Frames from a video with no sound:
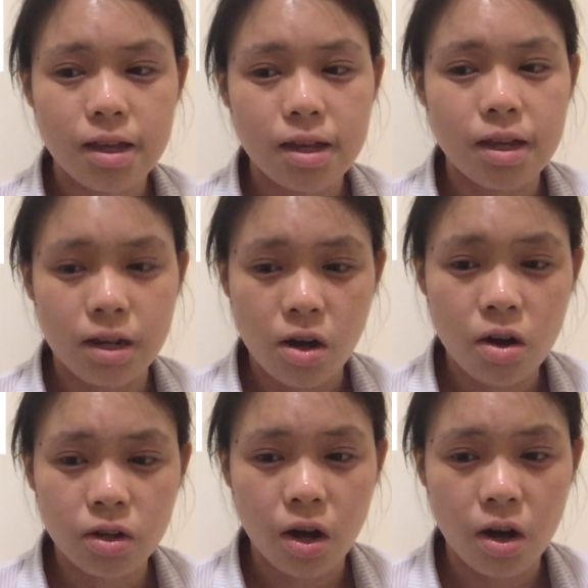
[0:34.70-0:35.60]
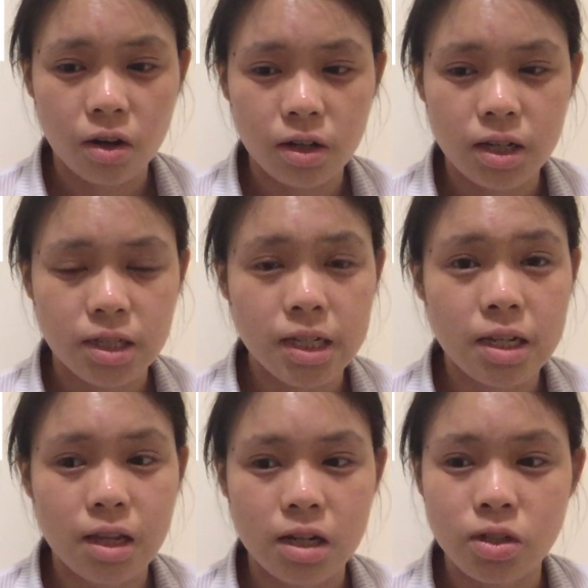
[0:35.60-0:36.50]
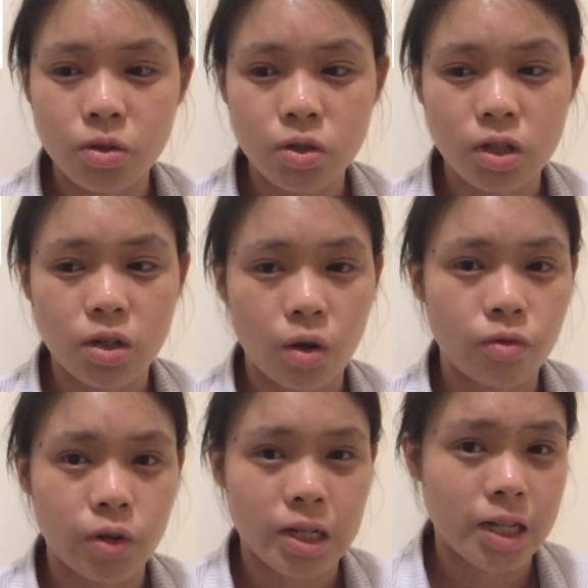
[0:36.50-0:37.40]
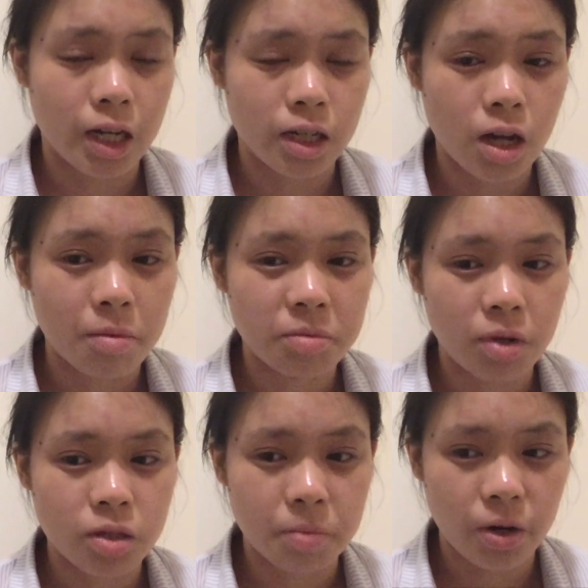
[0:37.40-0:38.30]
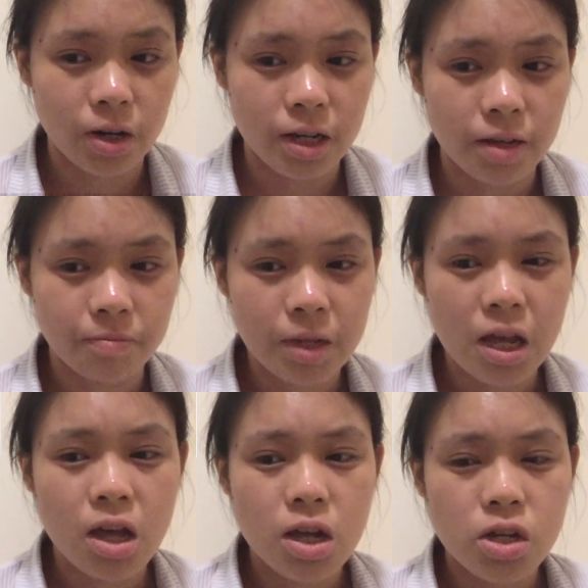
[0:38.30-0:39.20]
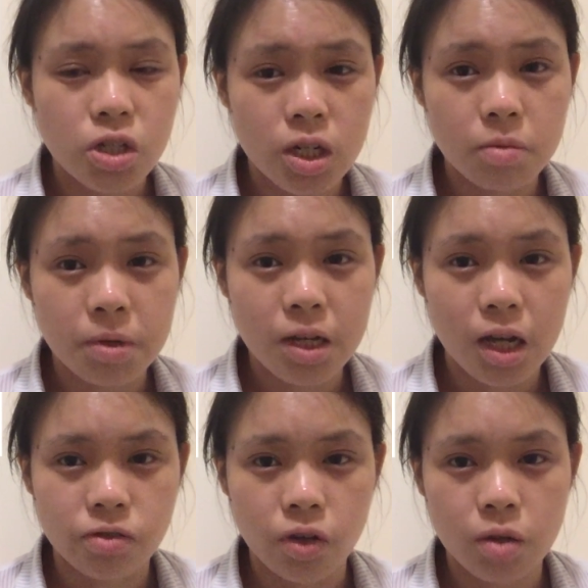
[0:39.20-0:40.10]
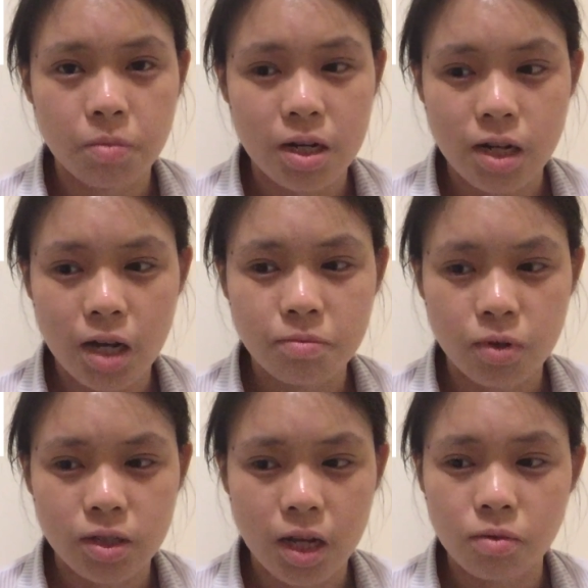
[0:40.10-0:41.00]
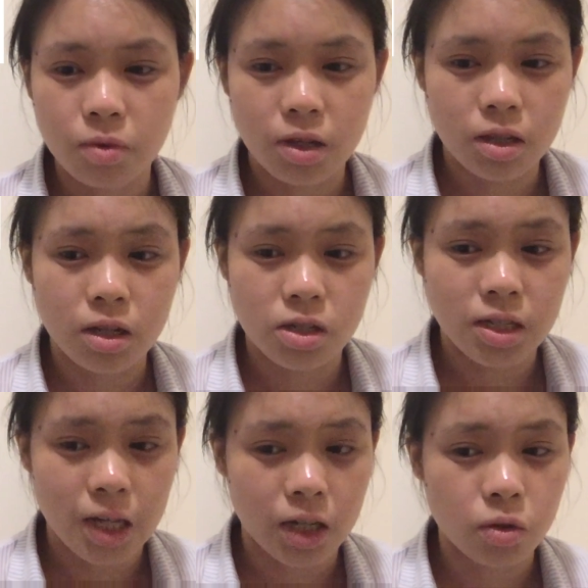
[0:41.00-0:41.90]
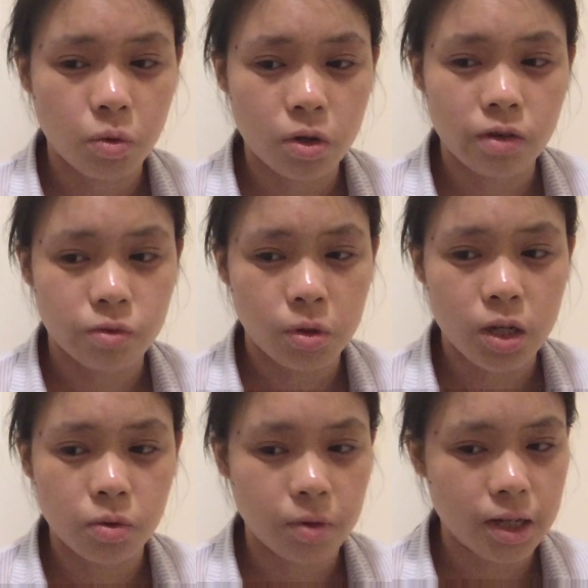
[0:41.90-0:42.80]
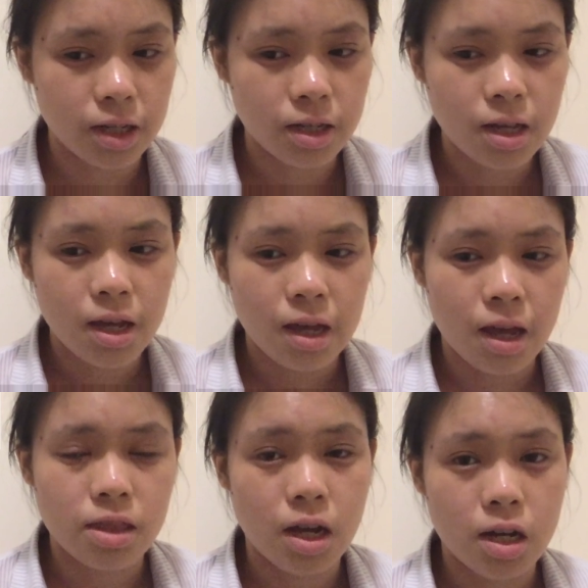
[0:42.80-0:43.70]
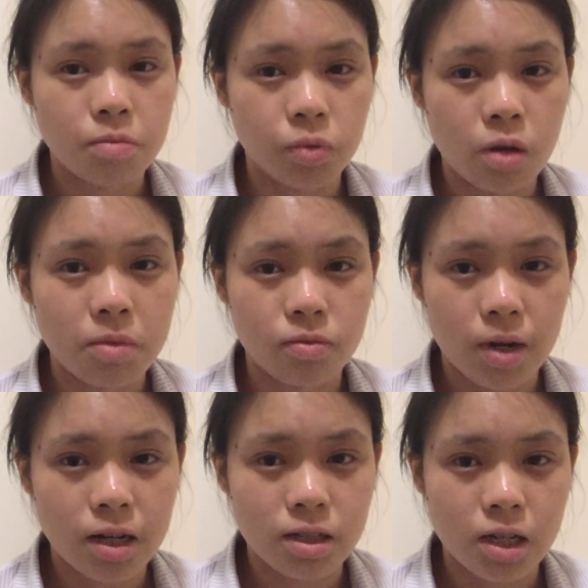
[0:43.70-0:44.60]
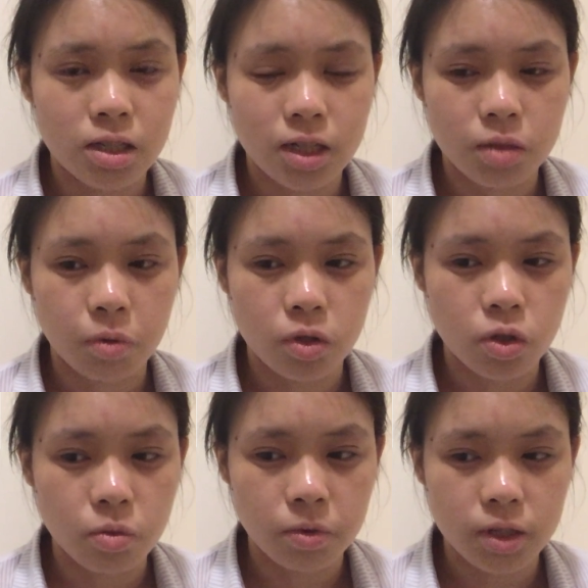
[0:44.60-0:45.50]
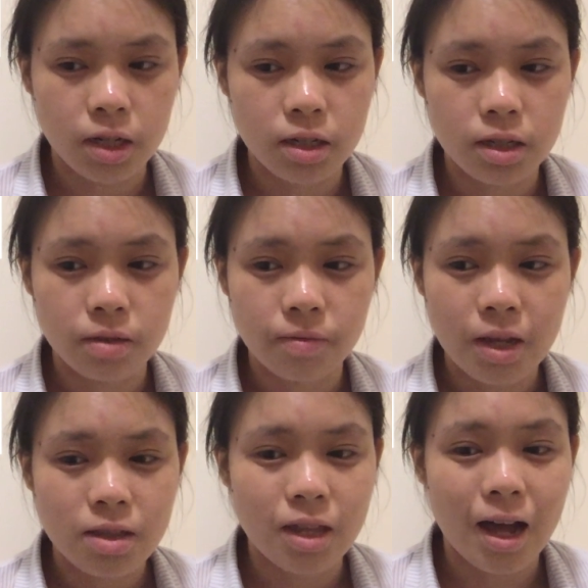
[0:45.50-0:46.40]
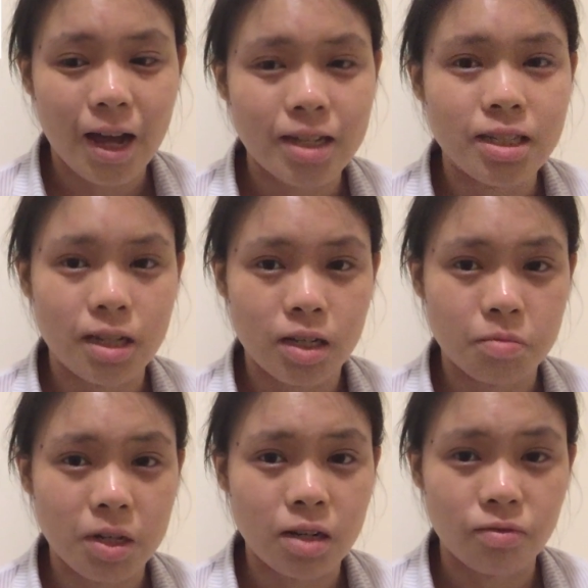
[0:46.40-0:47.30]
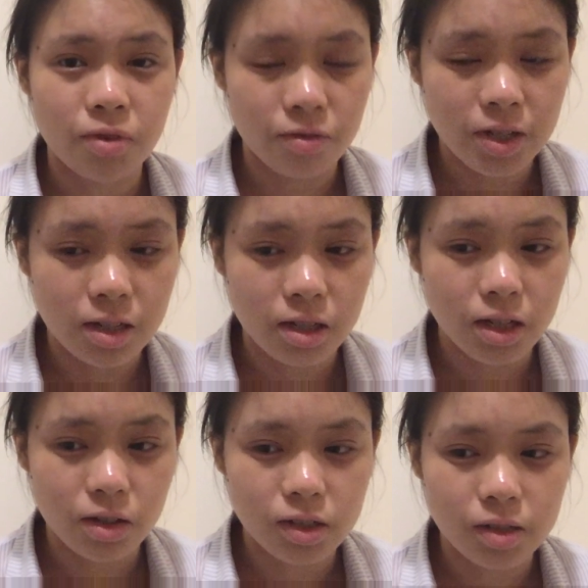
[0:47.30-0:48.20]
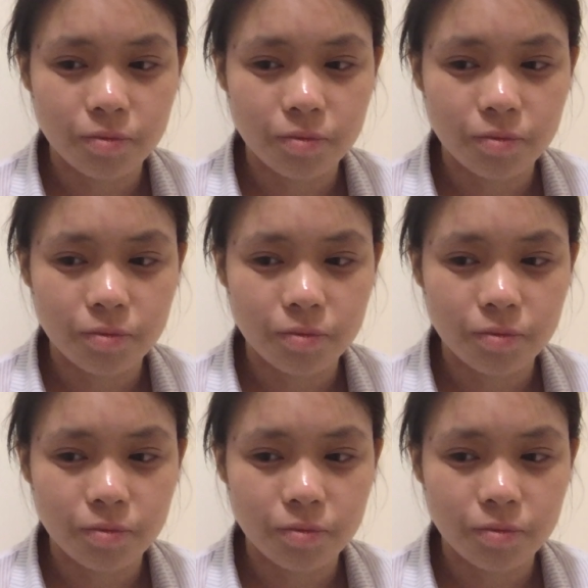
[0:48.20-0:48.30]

In Hong Kong, a city that is usually known for its economic prosperity, GDP has fallen by 9% within the second quarter of 2020, and the unemployment rate is at 6.2%, the highest it has been in 15 years.